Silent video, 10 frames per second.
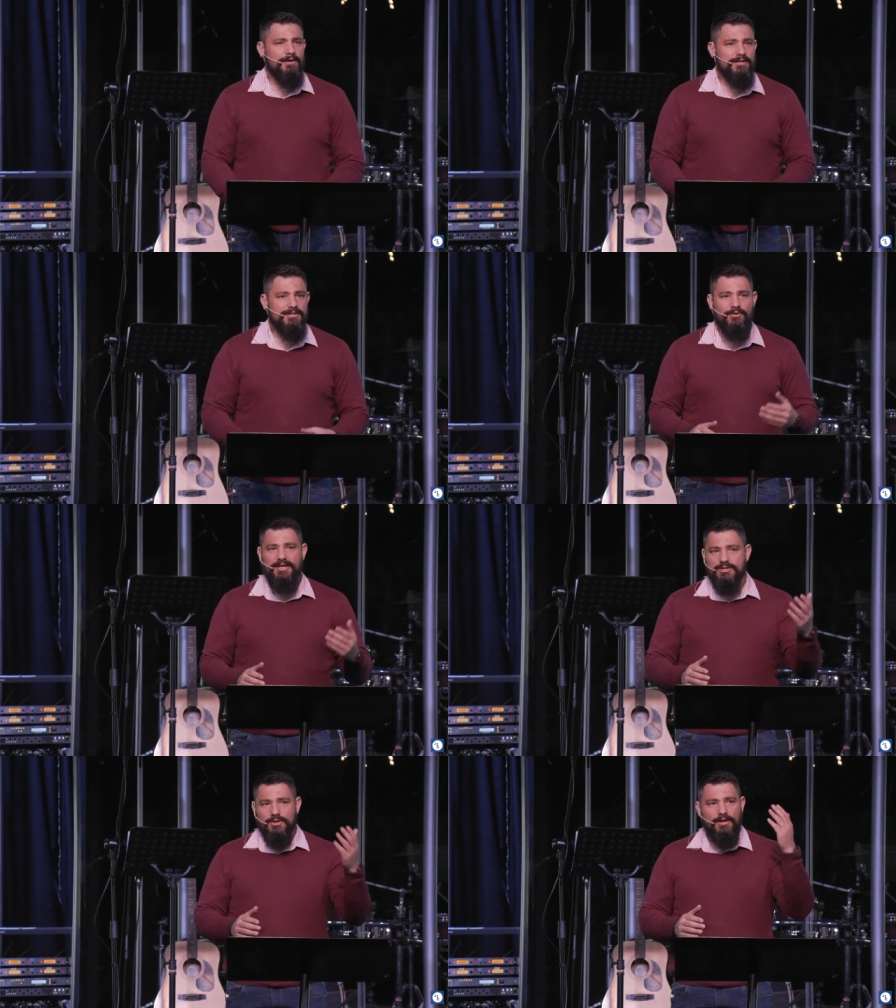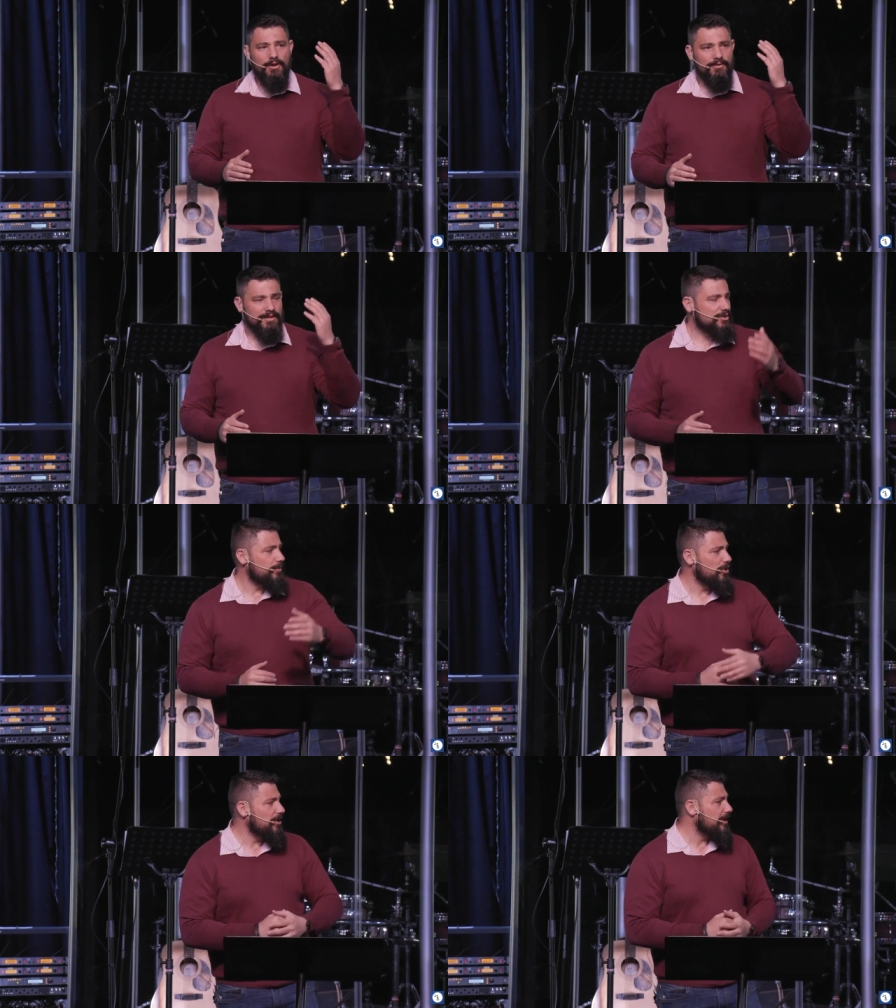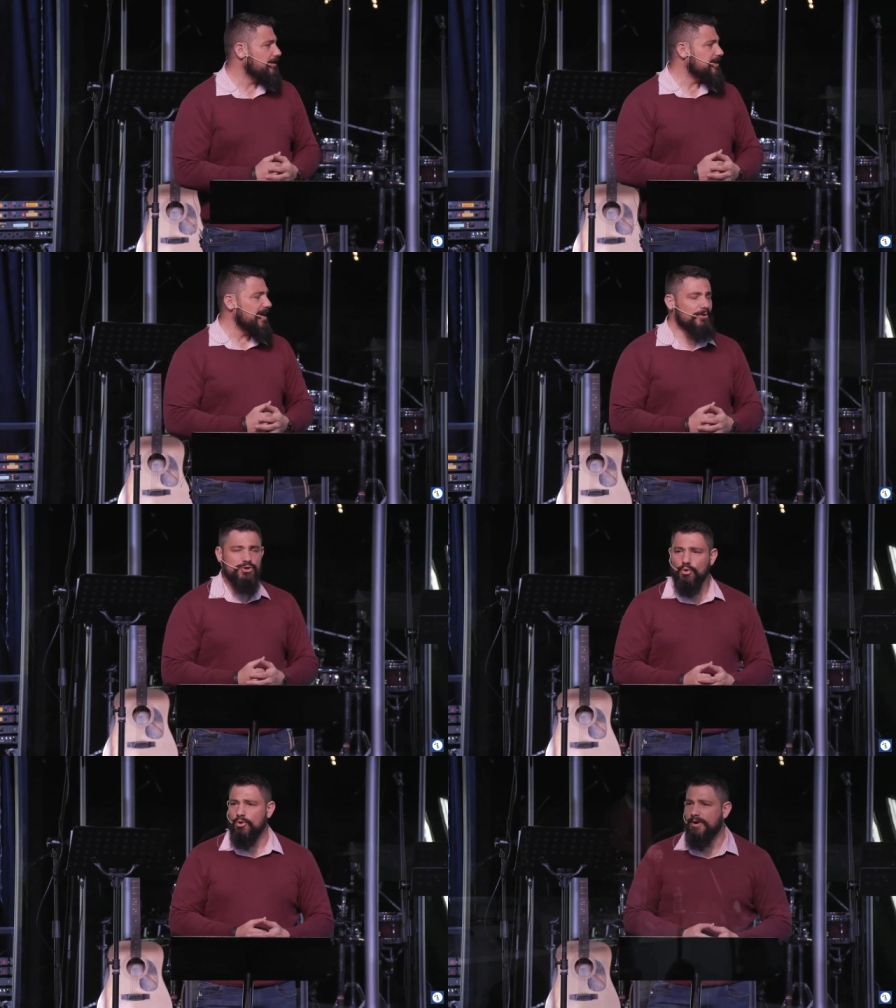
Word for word: So there's, there's communion tables all